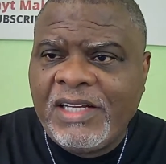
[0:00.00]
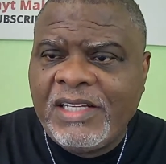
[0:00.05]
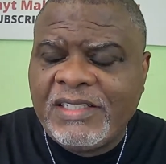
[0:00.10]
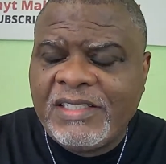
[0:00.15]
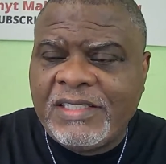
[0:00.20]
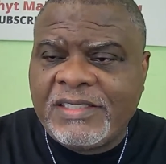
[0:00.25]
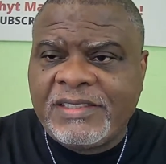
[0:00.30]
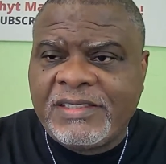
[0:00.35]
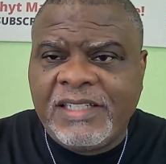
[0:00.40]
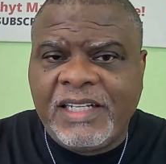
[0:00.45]

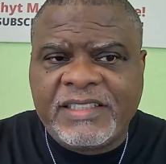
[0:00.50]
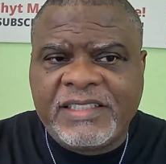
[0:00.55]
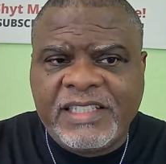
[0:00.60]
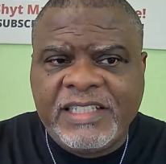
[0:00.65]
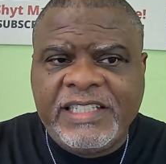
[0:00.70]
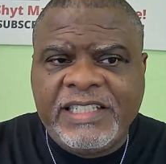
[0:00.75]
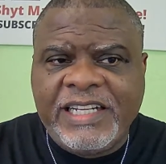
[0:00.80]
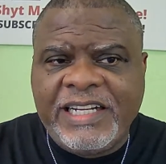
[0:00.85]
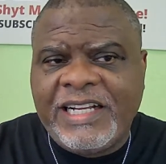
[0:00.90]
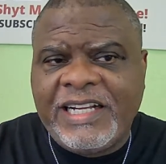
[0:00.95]
There's
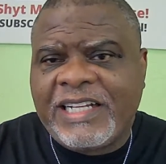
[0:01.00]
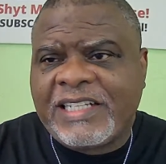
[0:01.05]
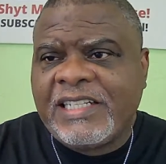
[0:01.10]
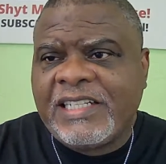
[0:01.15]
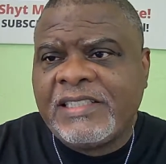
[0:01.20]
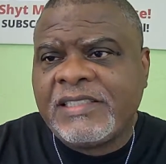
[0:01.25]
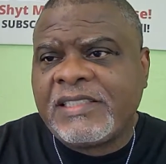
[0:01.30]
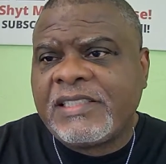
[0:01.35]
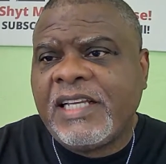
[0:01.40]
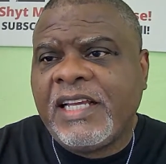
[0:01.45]
nothing that I
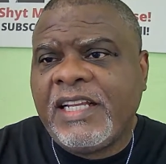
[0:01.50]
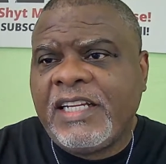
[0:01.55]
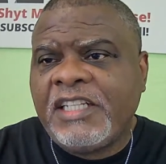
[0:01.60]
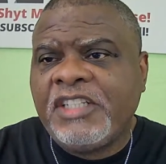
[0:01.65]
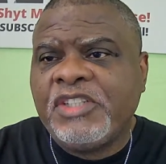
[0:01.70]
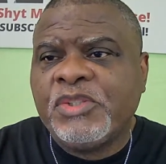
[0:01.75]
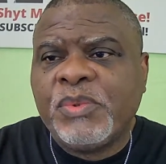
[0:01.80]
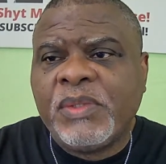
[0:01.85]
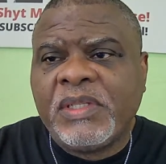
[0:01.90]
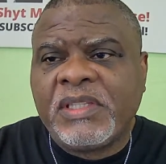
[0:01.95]
can say to
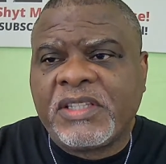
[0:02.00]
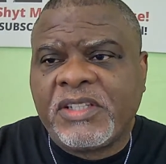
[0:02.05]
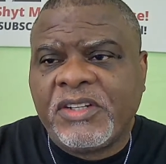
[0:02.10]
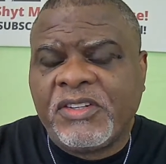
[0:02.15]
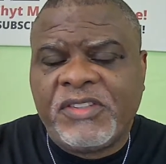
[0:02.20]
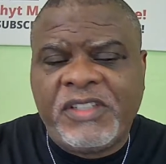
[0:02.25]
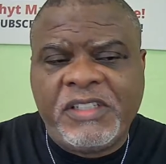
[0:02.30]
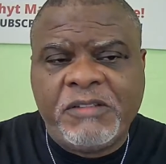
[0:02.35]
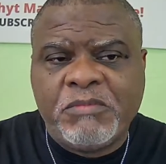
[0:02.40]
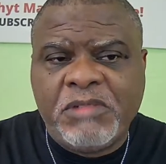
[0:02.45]
you in
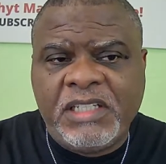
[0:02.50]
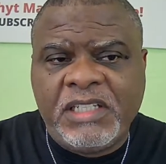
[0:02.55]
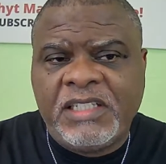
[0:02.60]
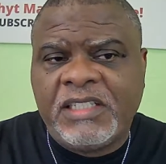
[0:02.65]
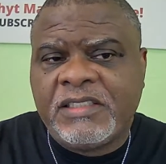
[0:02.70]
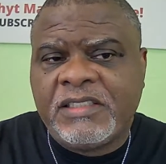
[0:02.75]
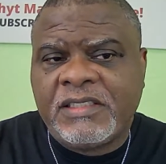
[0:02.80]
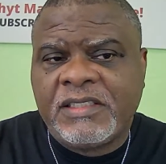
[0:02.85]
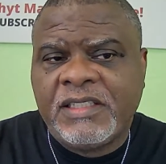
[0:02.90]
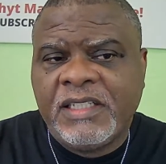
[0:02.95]
30
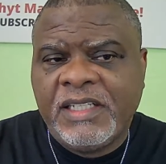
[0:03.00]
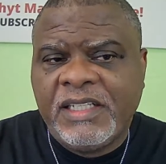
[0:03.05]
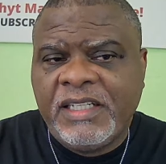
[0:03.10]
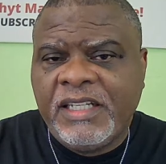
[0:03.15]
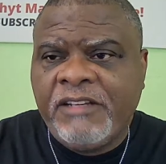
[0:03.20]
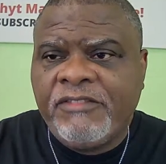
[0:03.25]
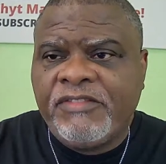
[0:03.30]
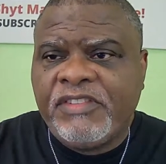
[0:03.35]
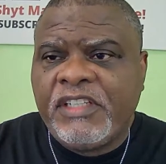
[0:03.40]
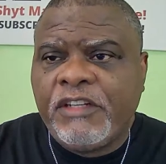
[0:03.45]
minutes,
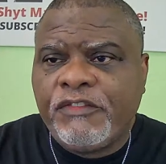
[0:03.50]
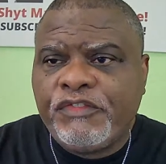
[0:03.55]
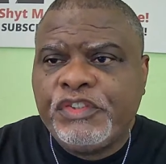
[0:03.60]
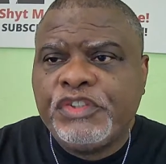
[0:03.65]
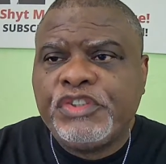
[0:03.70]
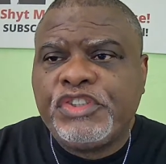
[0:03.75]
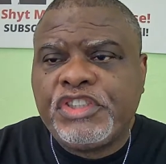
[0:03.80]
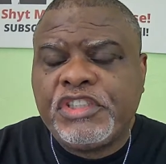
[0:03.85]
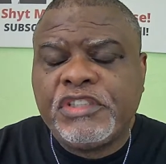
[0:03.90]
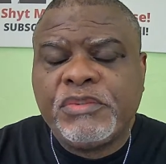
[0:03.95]
even if
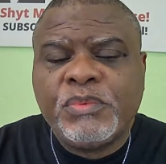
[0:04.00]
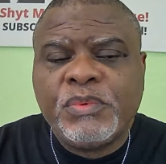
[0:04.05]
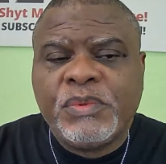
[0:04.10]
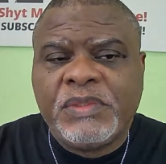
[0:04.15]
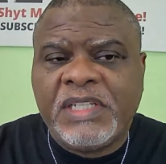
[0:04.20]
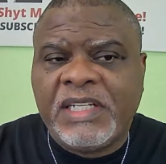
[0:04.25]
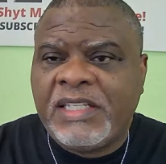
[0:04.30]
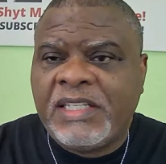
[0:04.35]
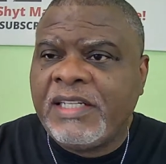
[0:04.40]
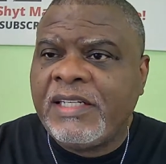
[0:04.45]
you tuned
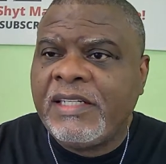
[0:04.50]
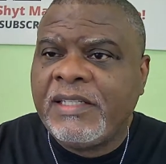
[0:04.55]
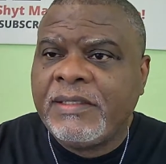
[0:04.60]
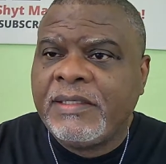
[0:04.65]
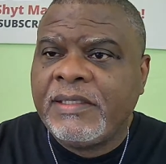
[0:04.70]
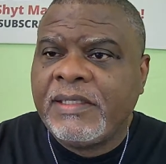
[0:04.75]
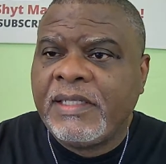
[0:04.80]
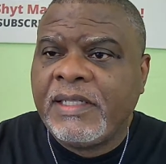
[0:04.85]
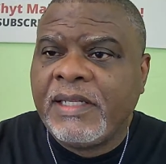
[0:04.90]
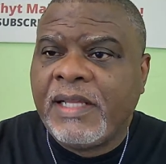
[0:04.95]
in
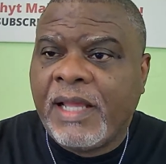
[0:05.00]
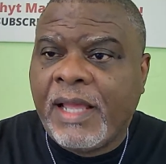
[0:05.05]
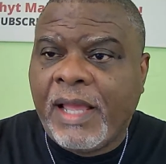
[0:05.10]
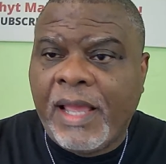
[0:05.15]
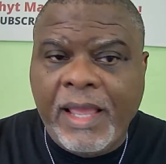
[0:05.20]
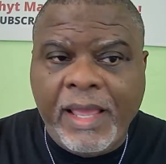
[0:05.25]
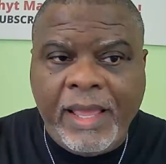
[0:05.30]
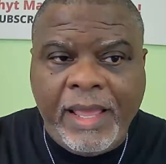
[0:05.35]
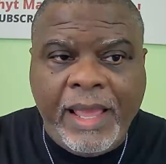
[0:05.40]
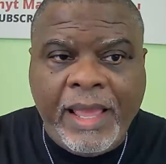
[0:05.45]

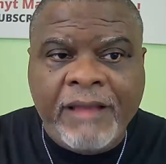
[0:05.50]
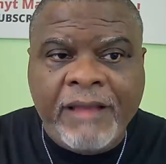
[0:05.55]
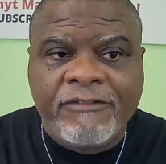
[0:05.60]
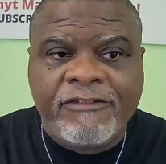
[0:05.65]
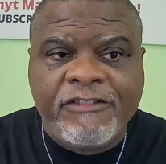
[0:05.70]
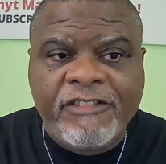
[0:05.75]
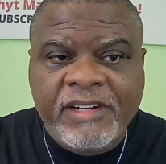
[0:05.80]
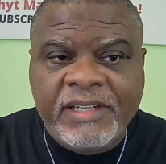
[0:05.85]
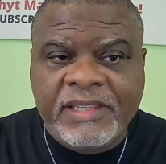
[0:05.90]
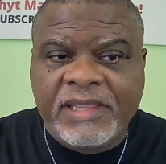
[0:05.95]

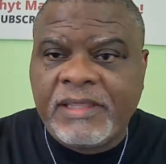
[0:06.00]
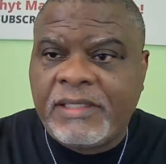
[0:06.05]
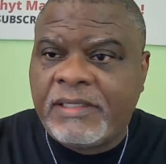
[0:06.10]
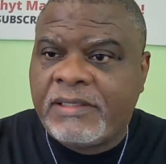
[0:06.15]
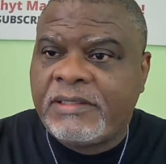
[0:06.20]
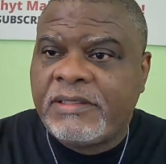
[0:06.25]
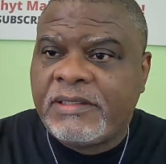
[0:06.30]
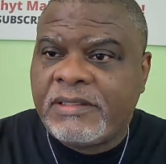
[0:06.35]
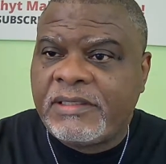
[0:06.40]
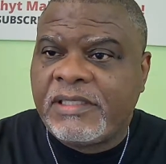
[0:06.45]
every
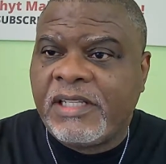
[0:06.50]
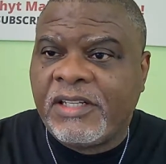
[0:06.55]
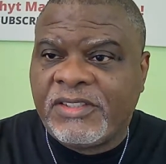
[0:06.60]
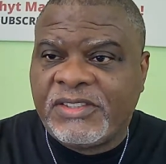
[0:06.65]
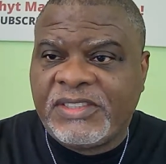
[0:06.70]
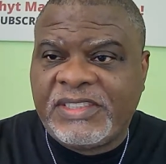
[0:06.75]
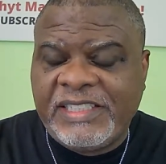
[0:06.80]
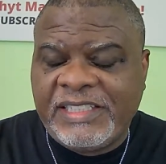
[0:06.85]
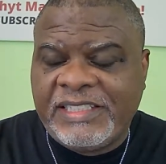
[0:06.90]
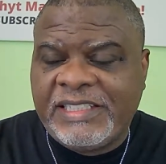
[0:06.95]

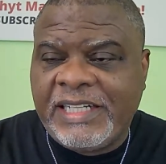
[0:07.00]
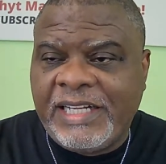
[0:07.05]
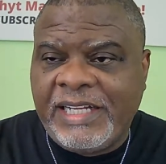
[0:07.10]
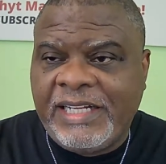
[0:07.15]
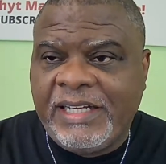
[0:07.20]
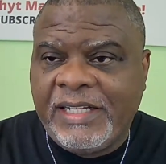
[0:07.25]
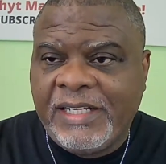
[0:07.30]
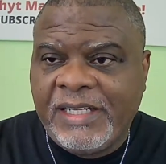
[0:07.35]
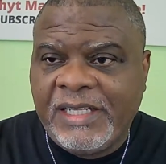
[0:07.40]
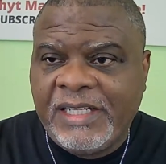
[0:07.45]
Thursday night.